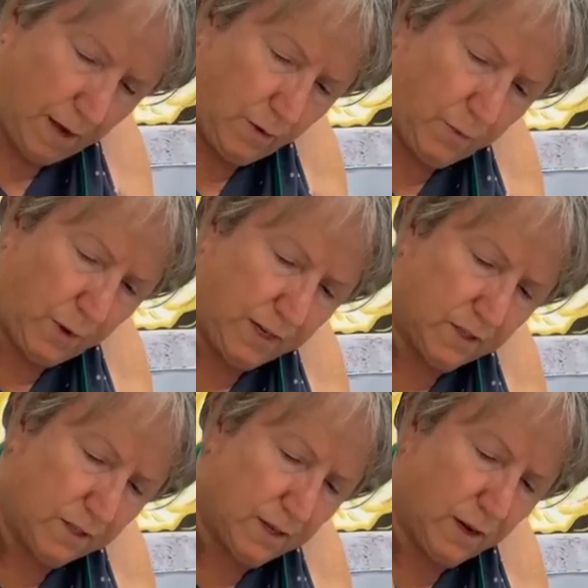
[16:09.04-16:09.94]
I would
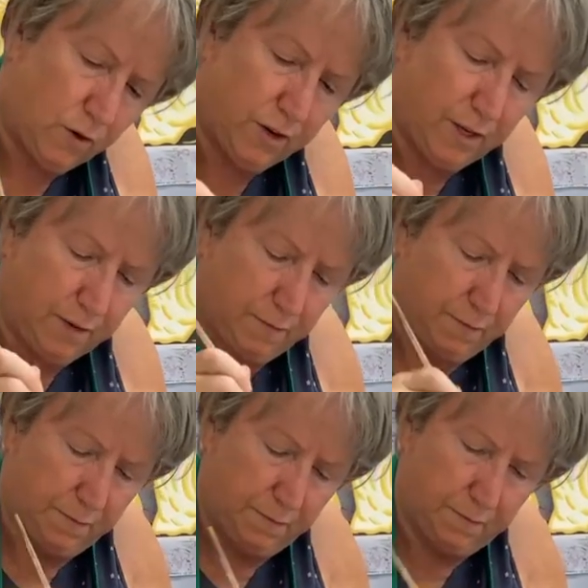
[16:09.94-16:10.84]
practice an hour a day.
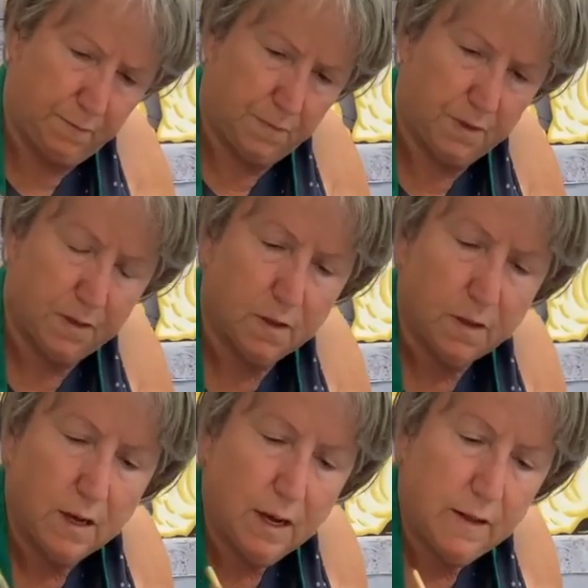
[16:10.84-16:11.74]

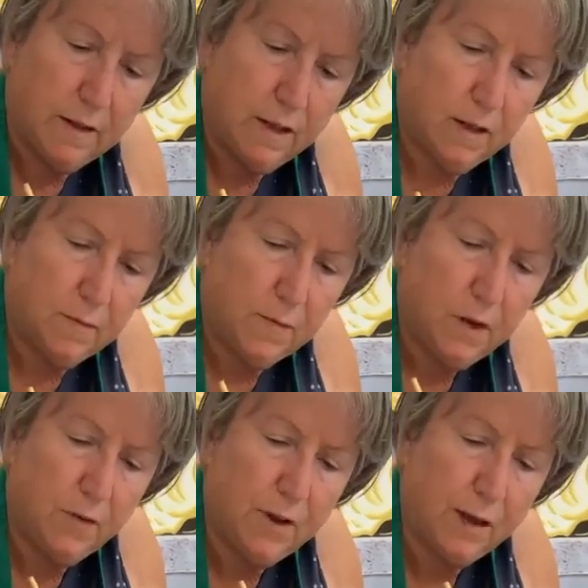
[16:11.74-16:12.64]
And you know,